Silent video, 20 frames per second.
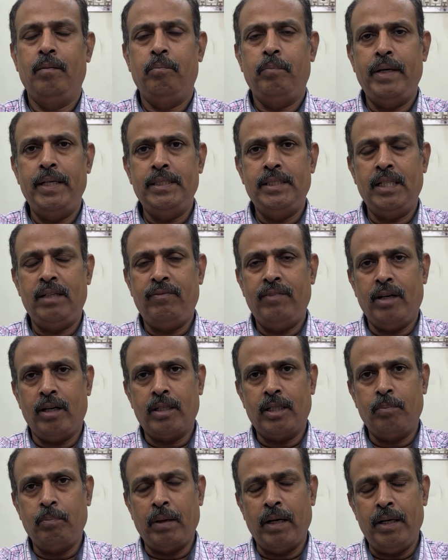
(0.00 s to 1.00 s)
myself
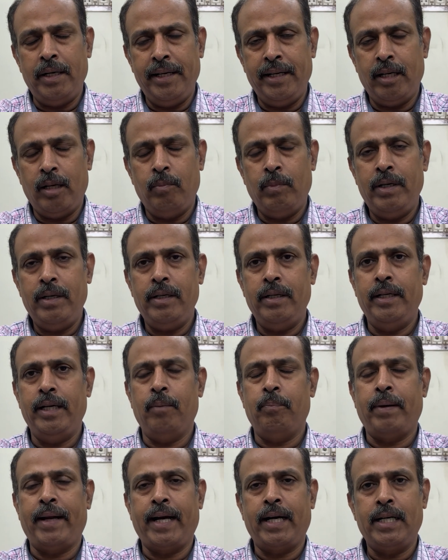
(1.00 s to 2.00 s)
Dr. Palani Raman, a
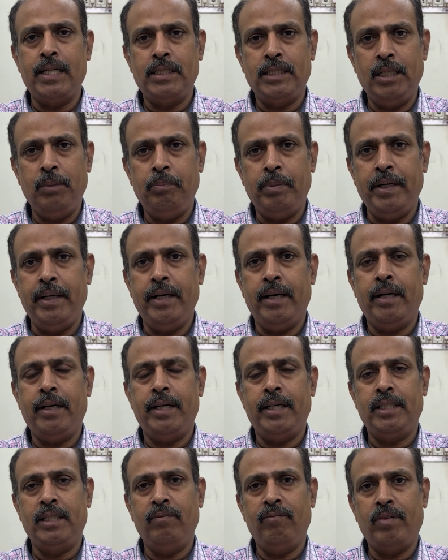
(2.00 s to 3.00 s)
practicing
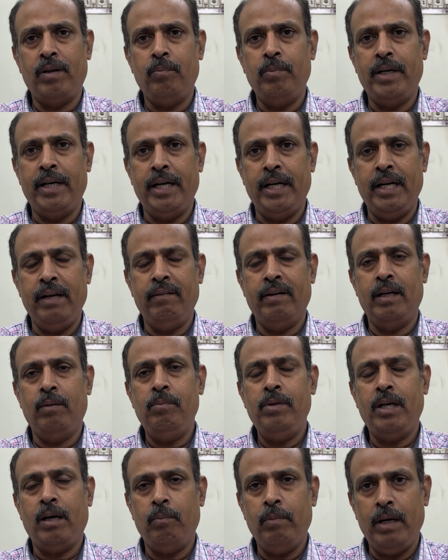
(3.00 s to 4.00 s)
pediatrician from
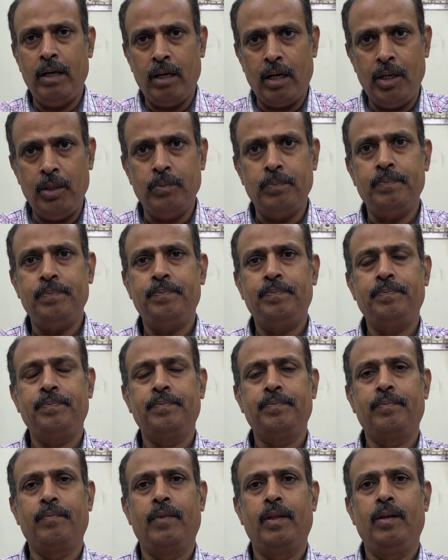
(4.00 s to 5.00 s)
Tindivanam, Tamil Nadu.
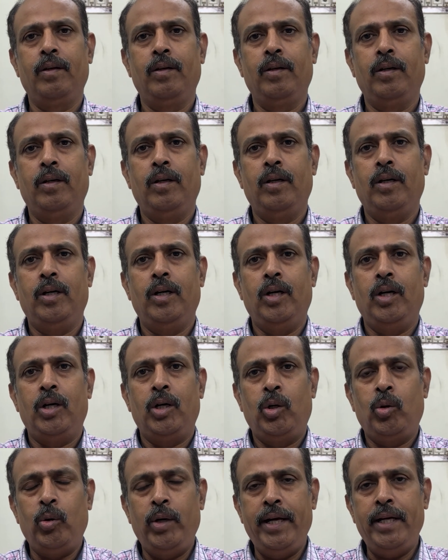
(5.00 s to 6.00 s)

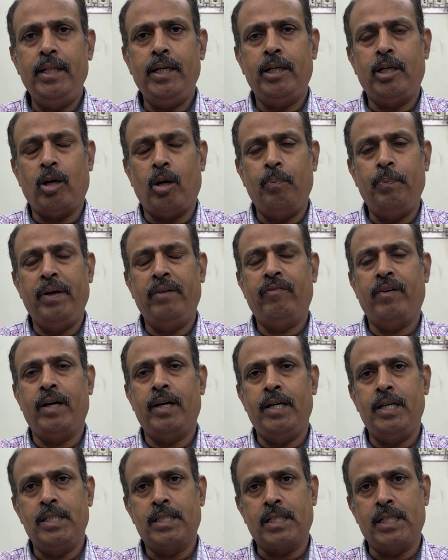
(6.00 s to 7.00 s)
Today the topic for
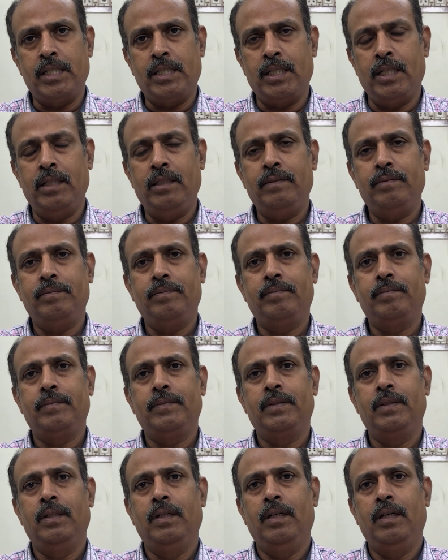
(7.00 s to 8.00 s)
discussion
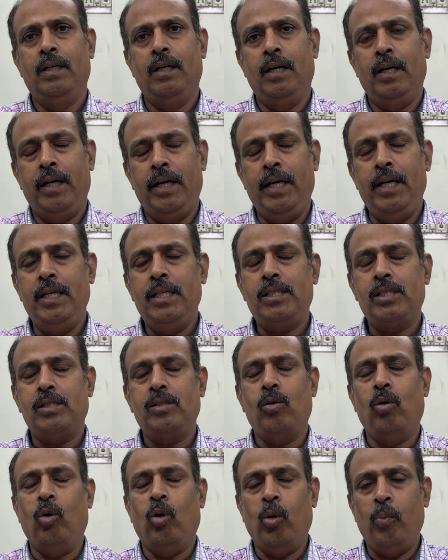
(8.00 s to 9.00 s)
is
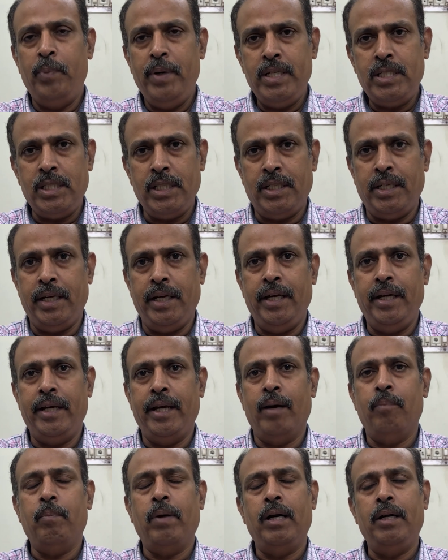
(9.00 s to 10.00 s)
obesity,
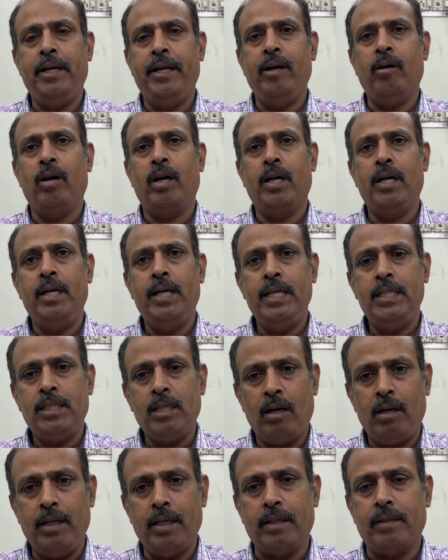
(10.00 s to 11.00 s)
a multi-organ
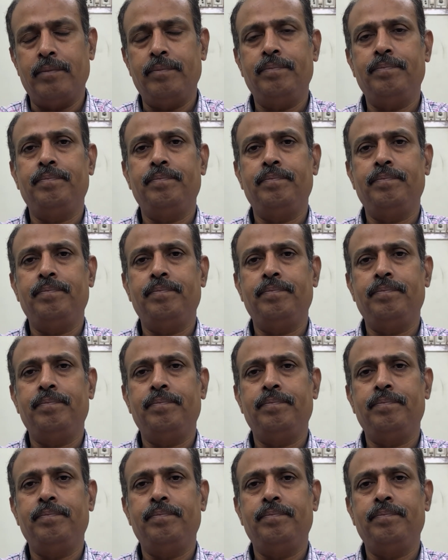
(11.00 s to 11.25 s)
disorder.